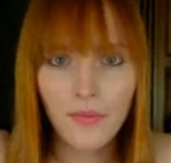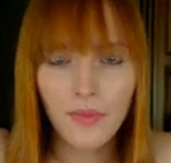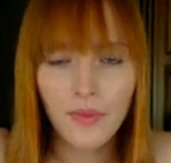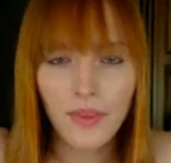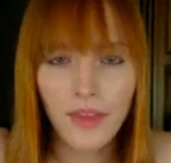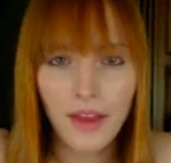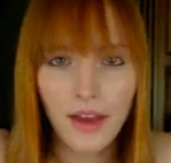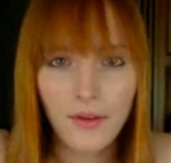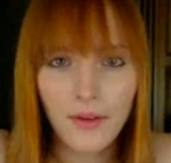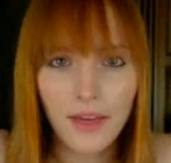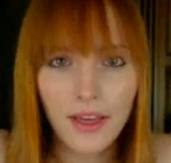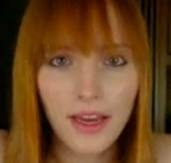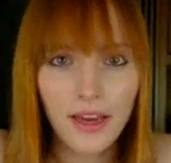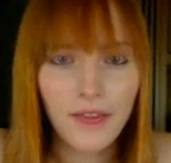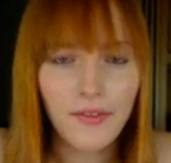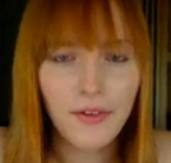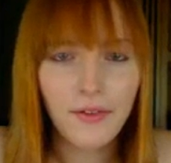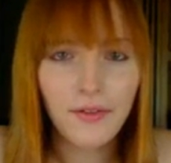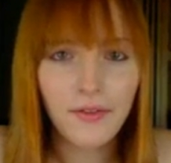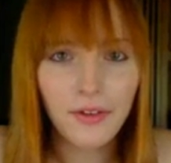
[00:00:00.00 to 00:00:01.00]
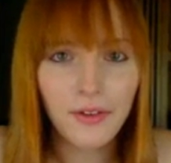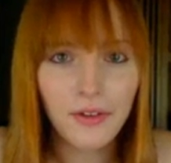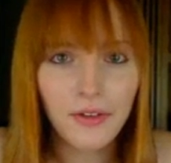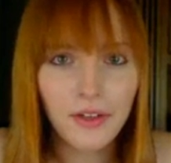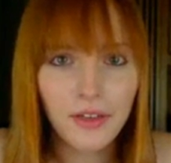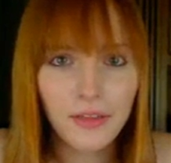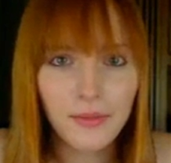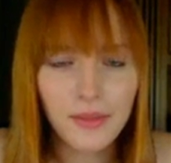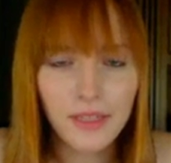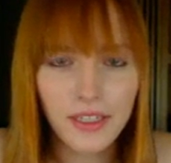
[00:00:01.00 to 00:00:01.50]
Now we have a few
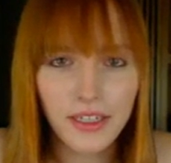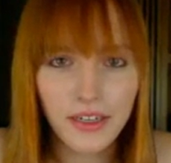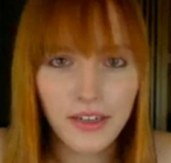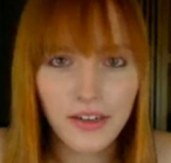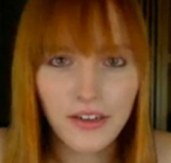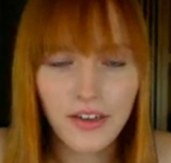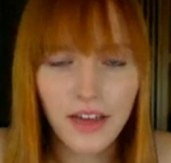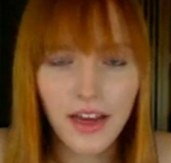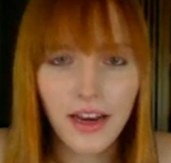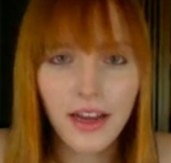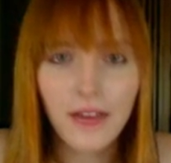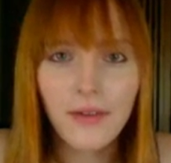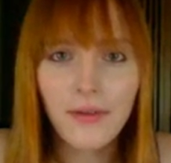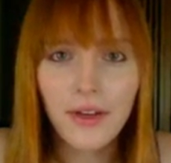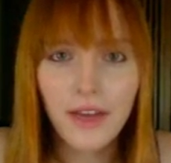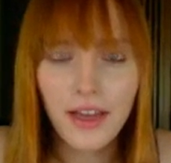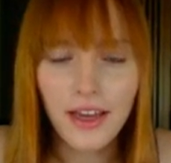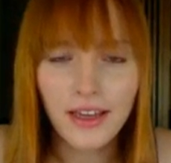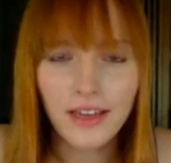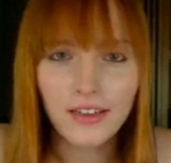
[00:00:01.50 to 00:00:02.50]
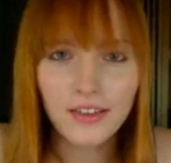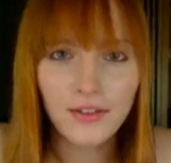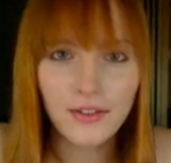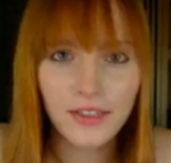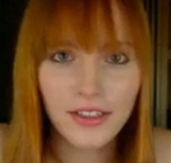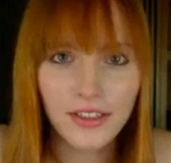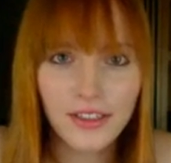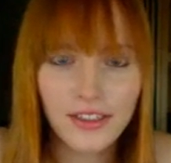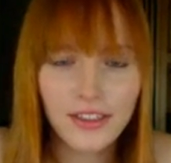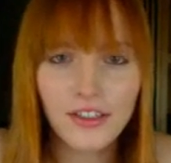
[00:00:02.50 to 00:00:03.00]
clips here, and I want to add a
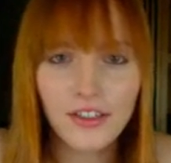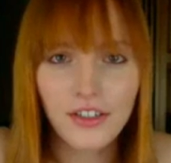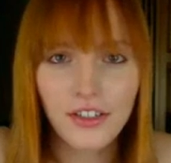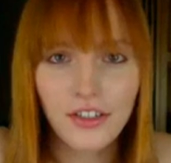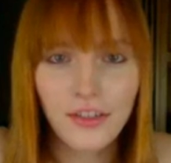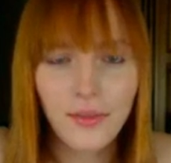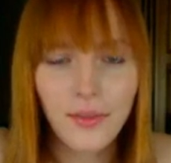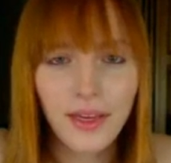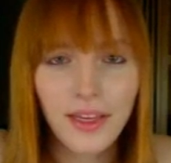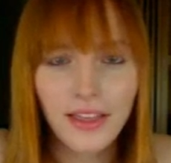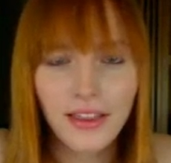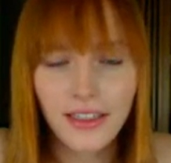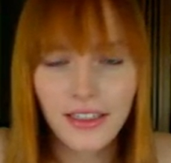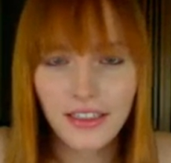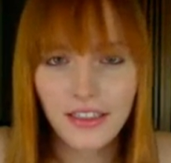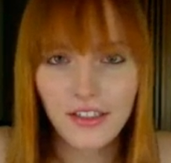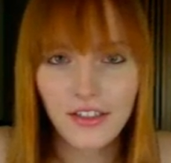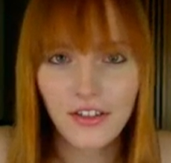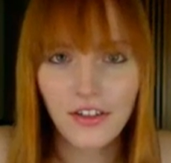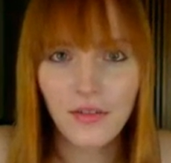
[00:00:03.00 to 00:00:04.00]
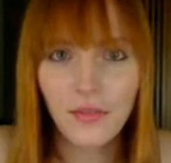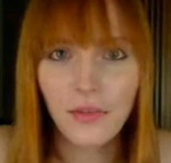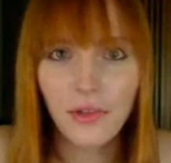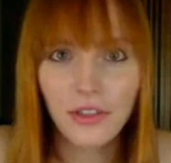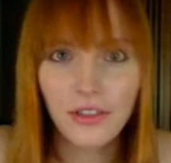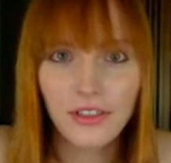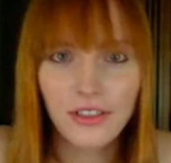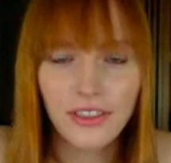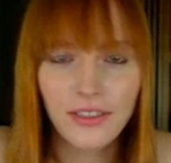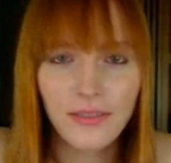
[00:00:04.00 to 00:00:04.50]
transition to make things look more
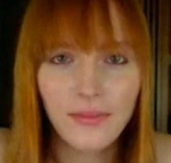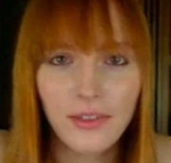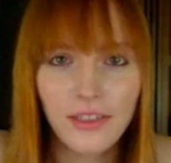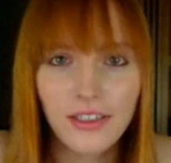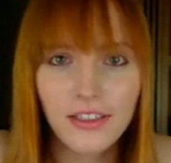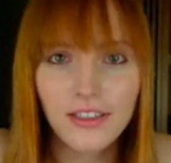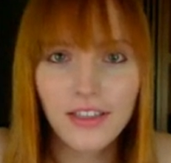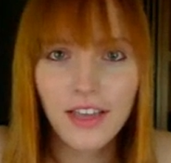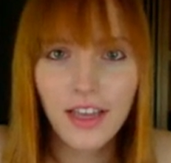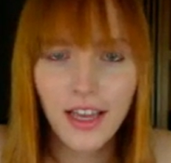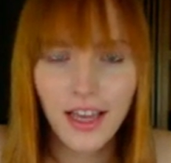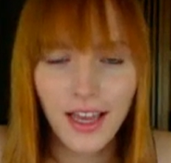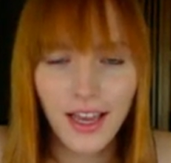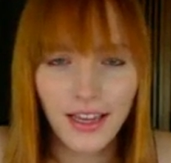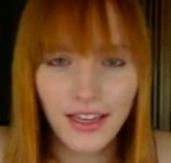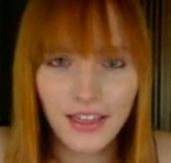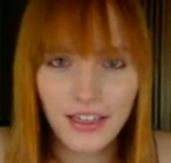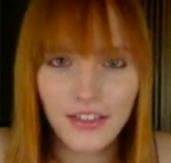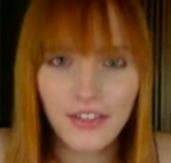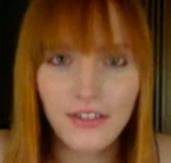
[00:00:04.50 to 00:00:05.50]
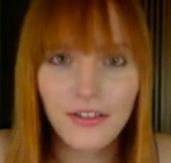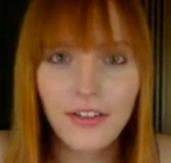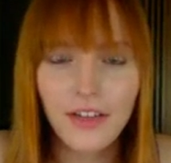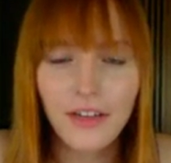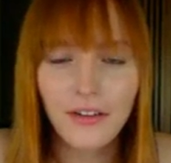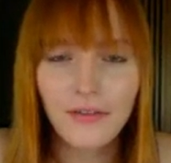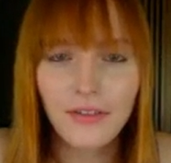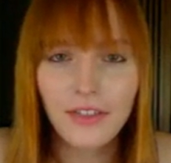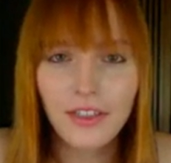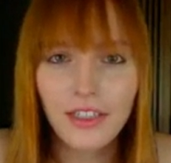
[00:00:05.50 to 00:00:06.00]
seamless. I can do that
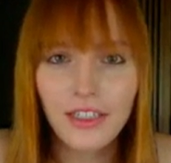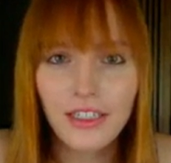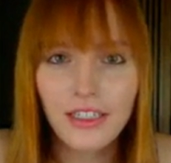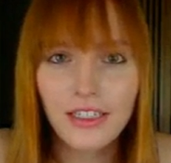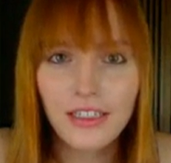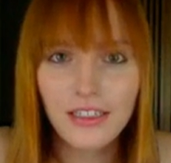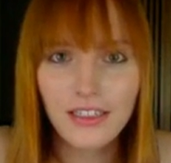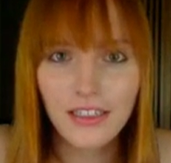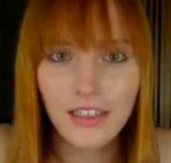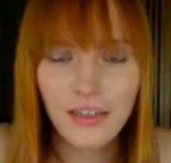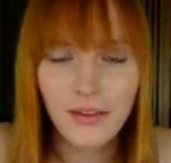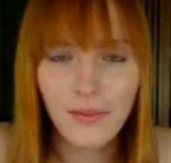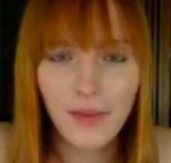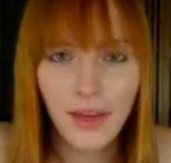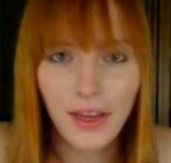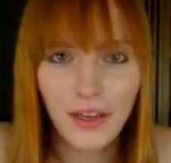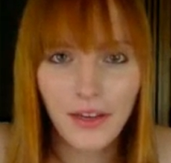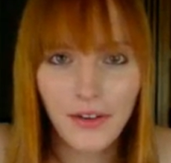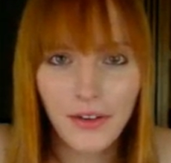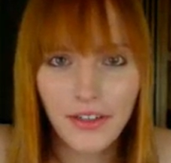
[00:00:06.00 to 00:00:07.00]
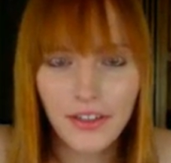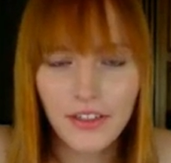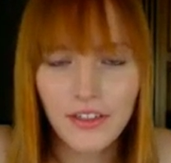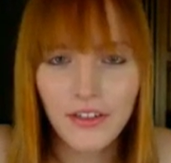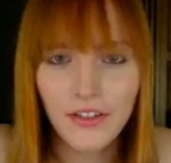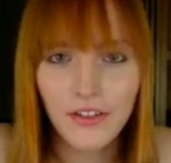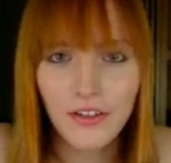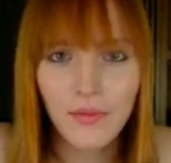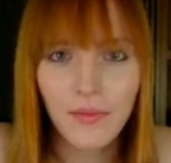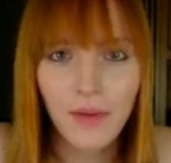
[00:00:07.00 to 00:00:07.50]
really easily by going to
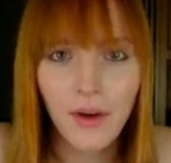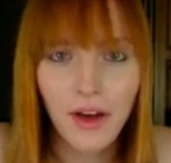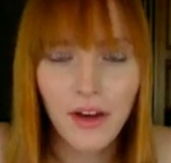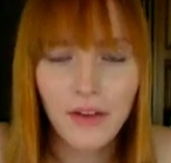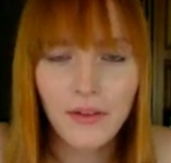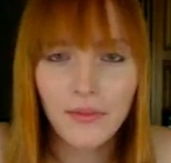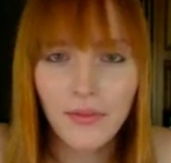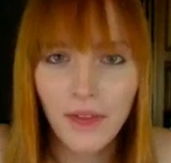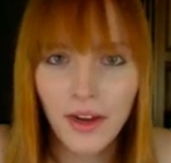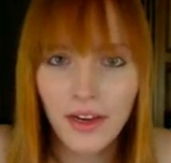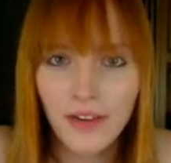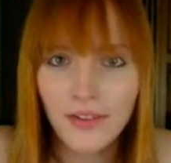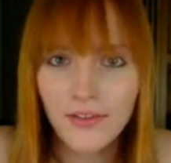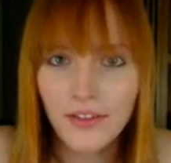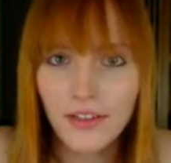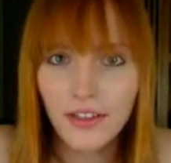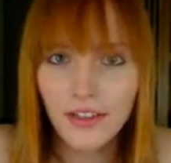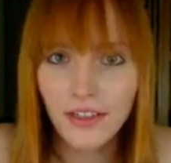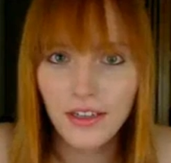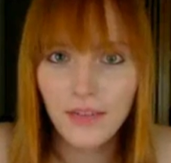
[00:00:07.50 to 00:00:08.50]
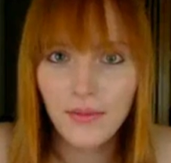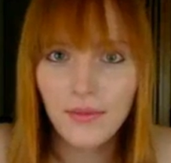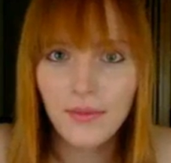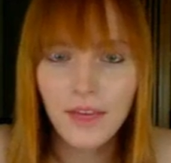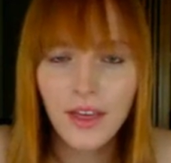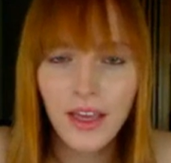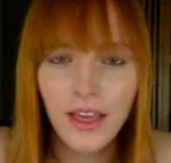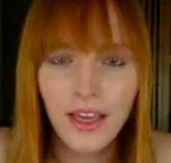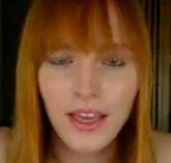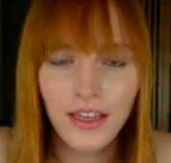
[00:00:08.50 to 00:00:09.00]
the bottom right of the clip,
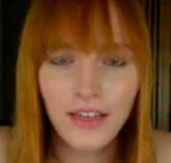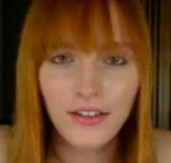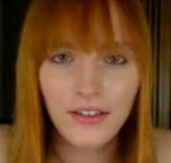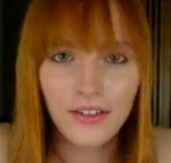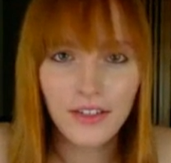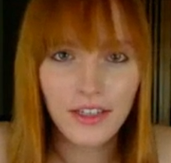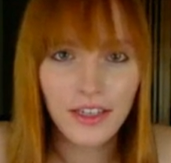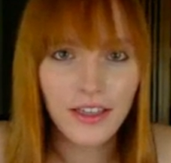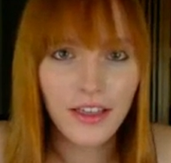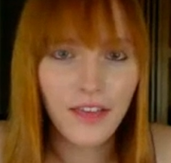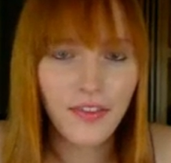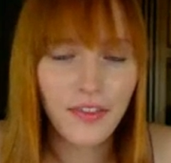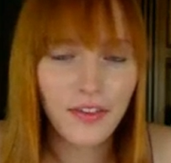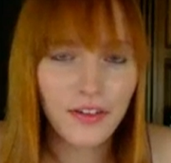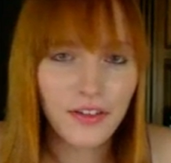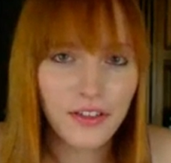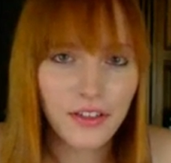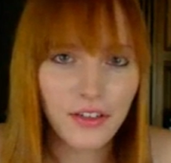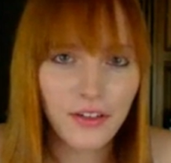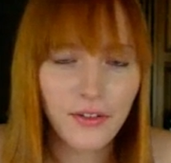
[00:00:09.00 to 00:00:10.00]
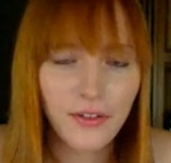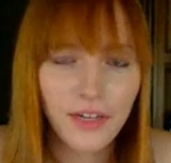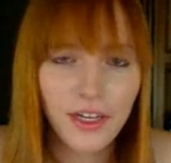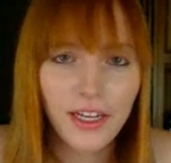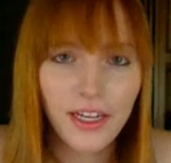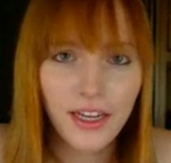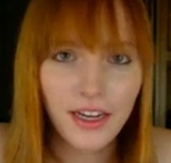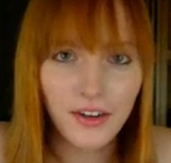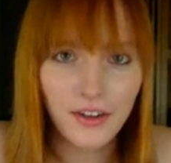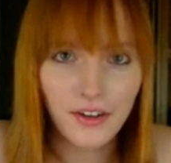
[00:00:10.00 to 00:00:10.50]
and you'll see that there's a green
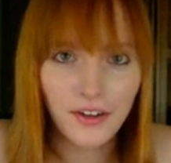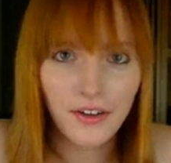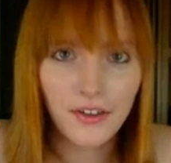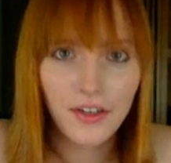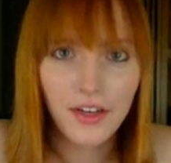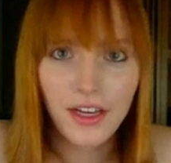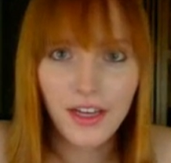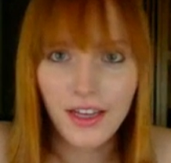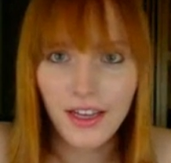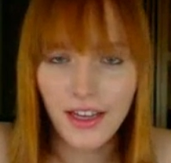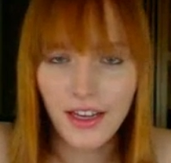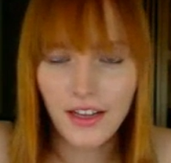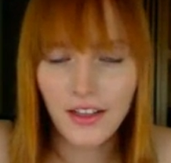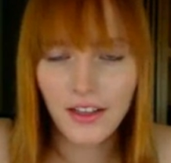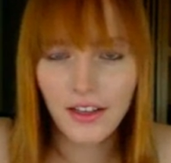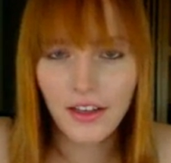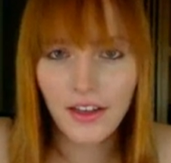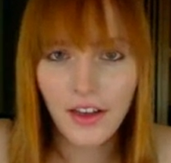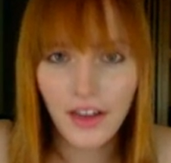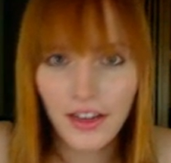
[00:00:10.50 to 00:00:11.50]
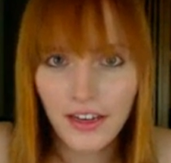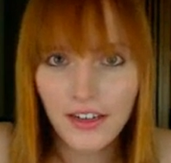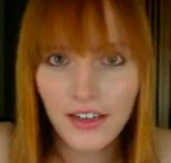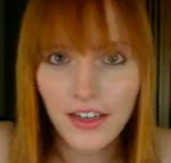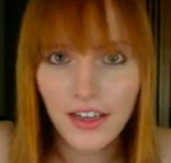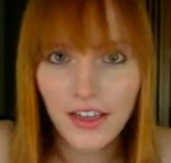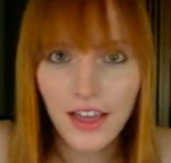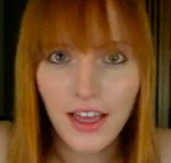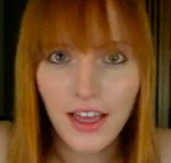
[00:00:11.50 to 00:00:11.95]
arrow. Click on it,